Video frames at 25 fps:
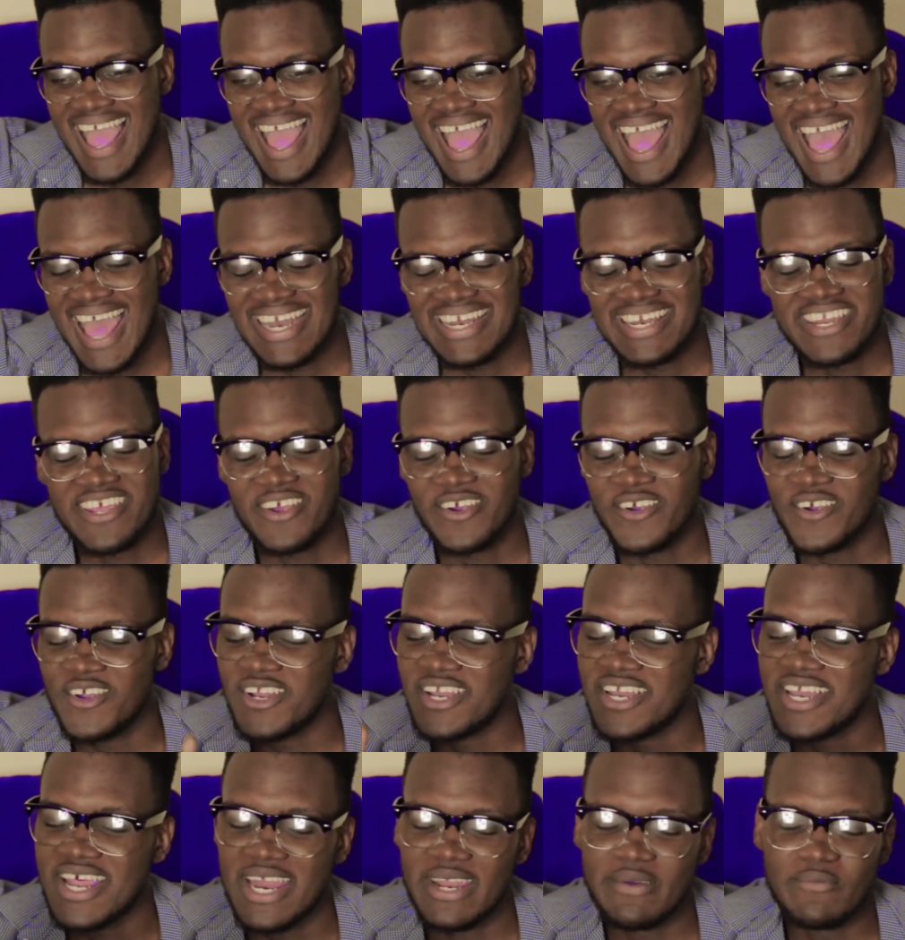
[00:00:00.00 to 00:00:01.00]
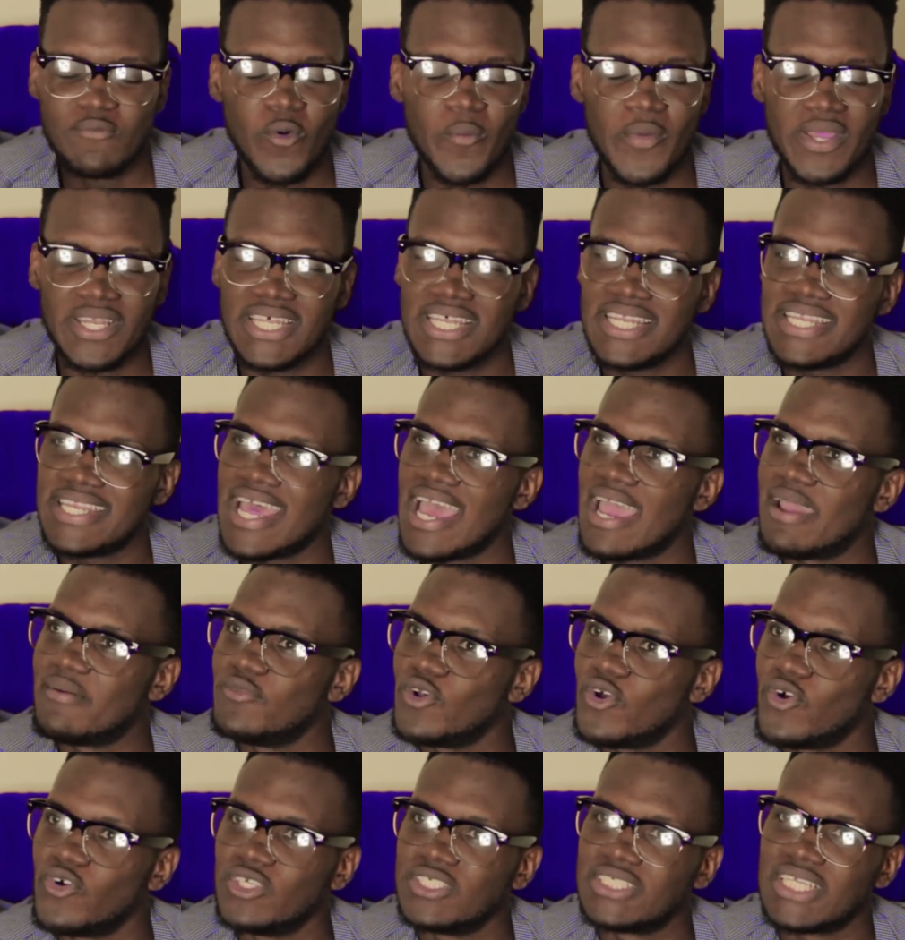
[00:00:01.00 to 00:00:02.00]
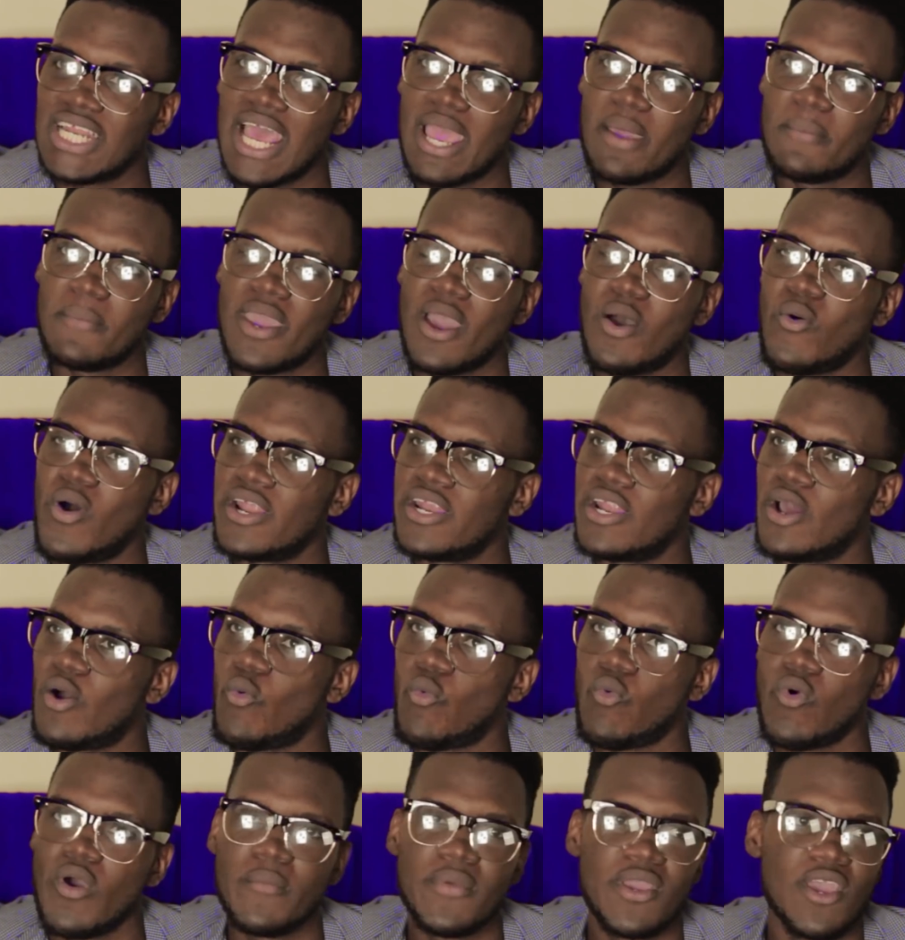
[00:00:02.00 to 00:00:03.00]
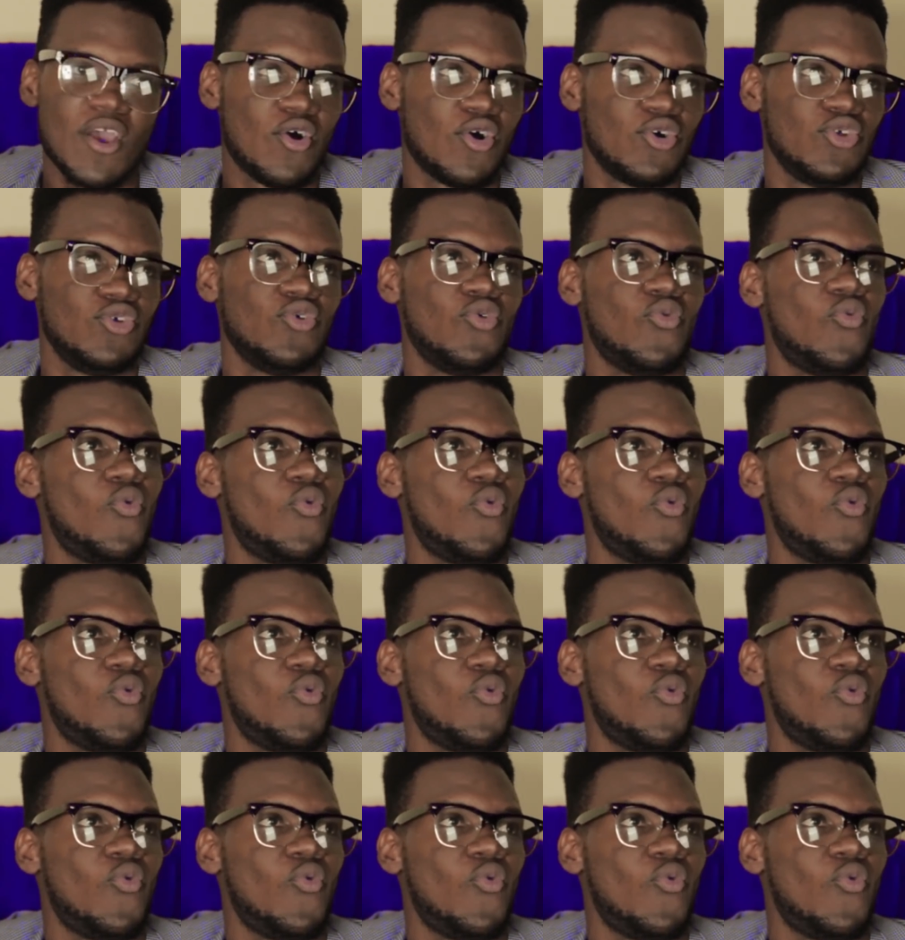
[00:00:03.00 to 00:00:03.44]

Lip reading: And during that moment in time now, it's like me, I wonder what me I go do.